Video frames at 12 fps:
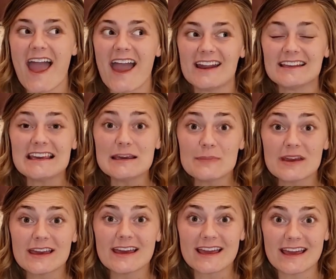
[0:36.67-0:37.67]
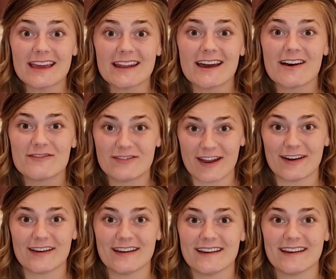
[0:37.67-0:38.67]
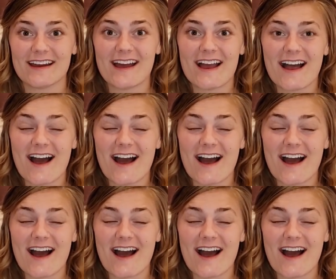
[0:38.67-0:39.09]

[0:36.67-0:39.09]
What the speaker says: and keeping it in a very